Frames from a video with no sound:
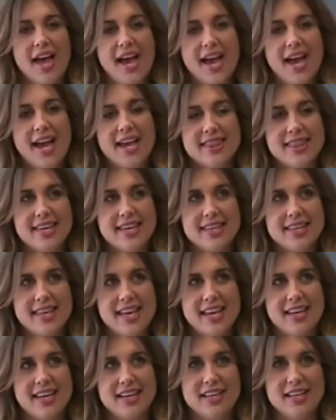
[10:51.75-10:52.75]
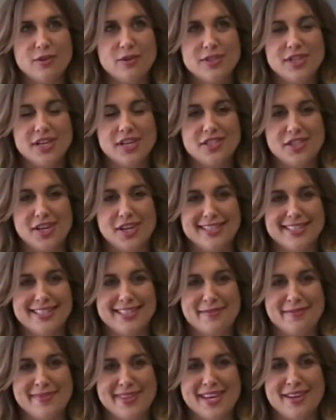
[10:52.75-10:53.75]
I think that you touch on
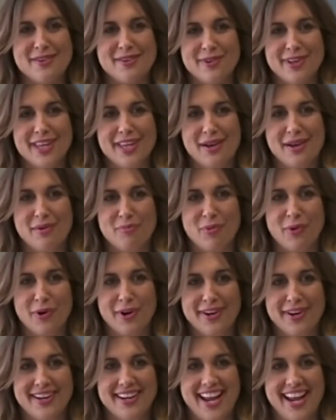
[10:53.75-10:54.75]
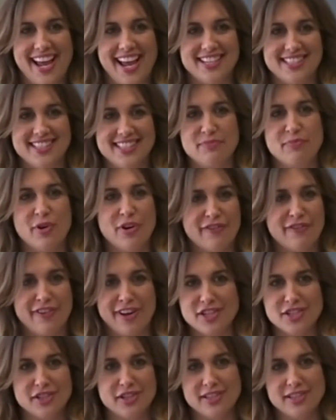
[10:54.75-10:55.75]
something really important as
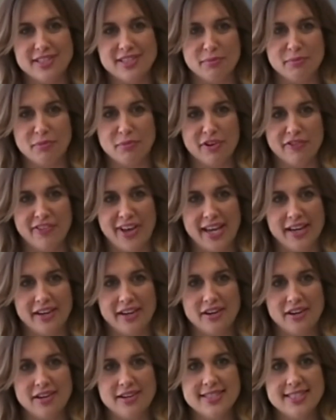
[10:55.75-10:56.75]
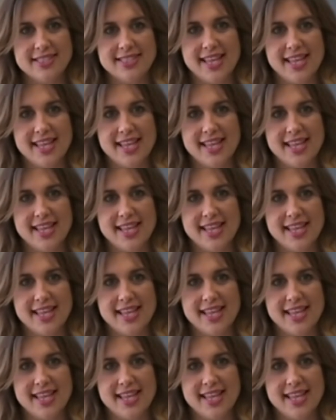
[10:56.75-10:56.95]
professionals and providers,